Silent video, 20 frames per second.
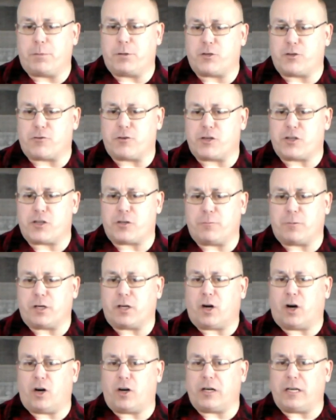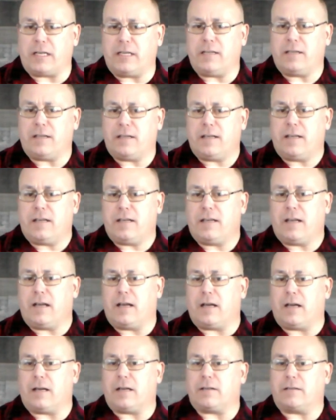Patricia McCarty
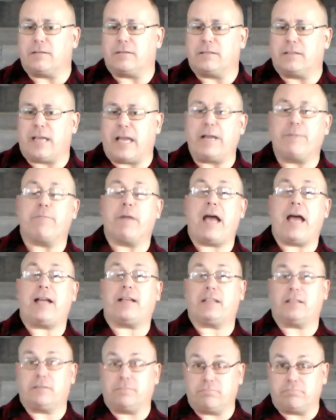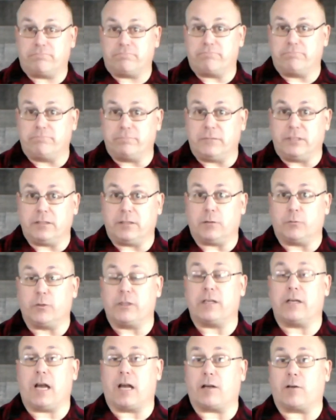came back.
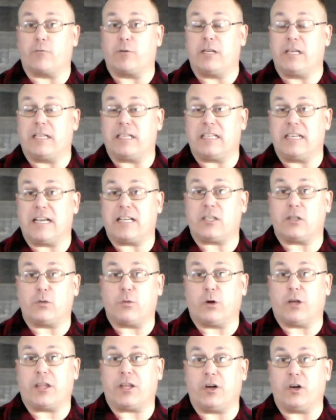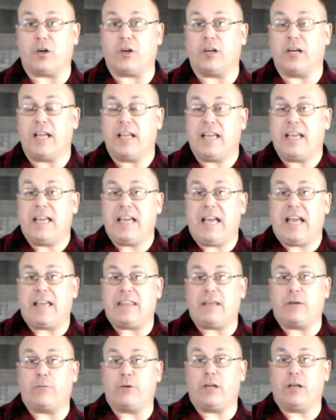We got reconnected with her.
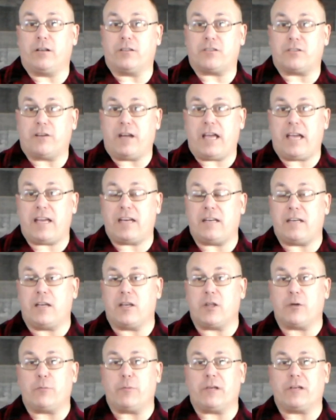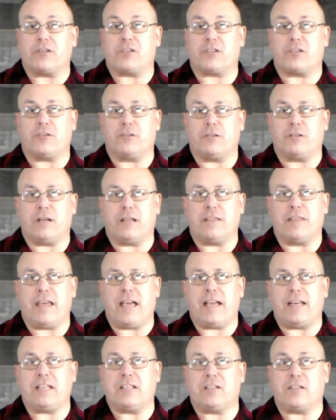And then we also had another minister
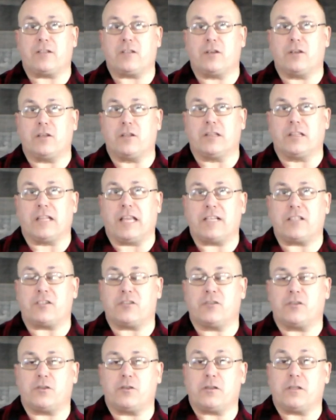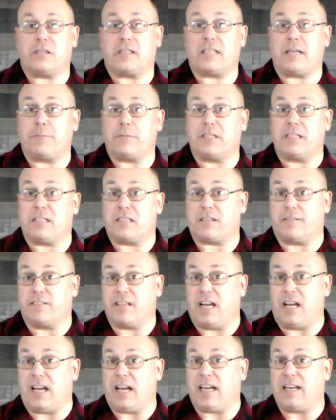that is licensed through the Assemblies
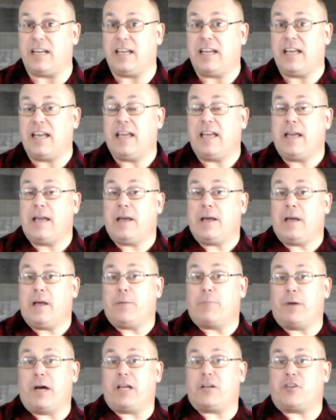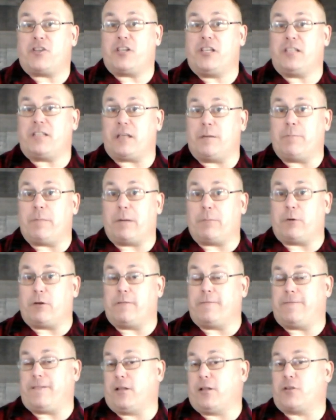of God, but she's a
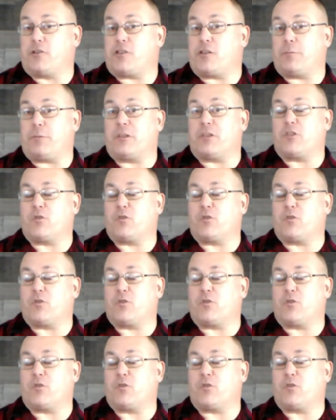member in fellowship